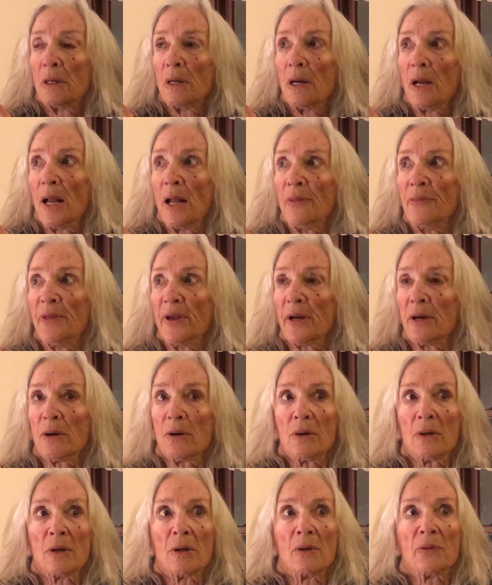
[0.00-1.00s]
And
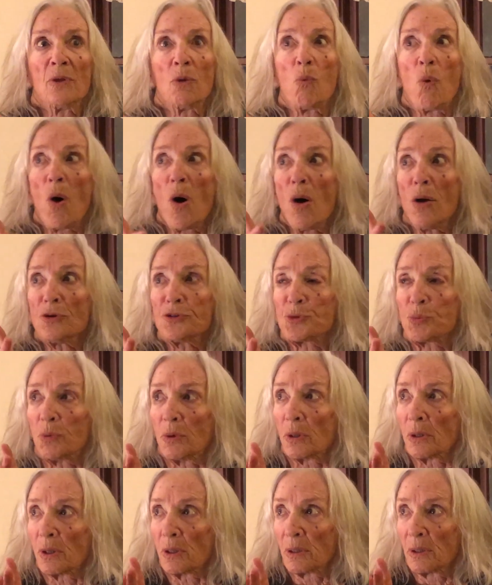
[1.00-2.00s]
there the walls
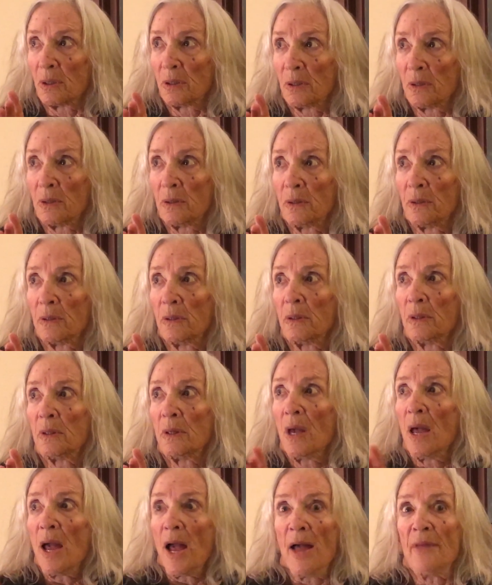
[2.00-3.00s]
were.
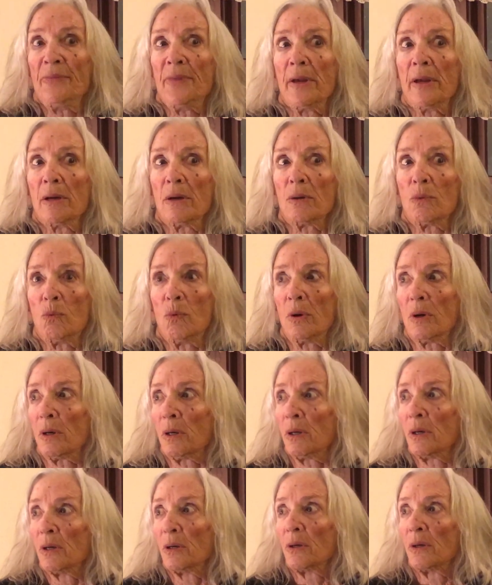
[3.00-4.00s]
And there
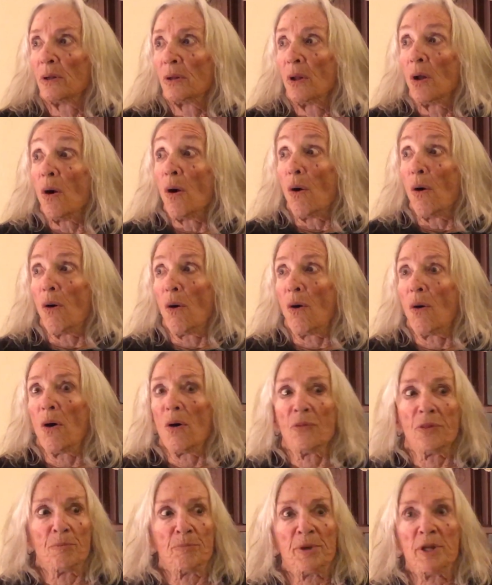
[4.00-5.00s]
were
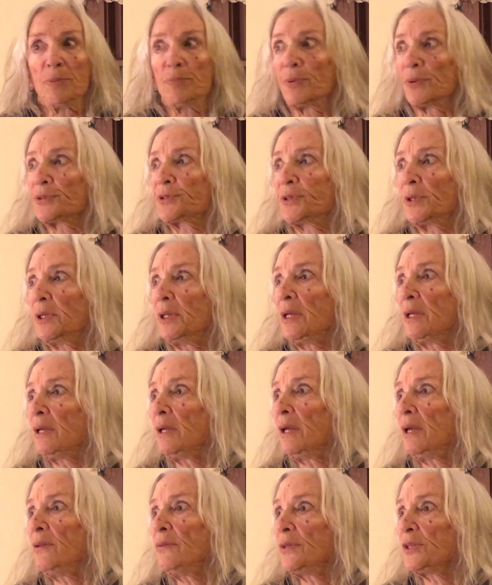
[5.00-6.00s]
all the people sitting
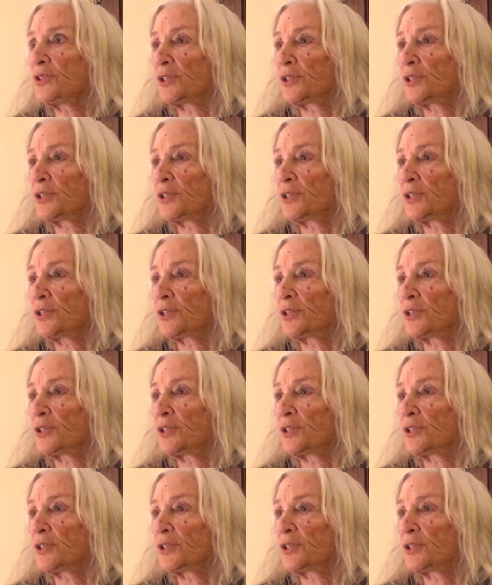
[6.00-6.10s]
in the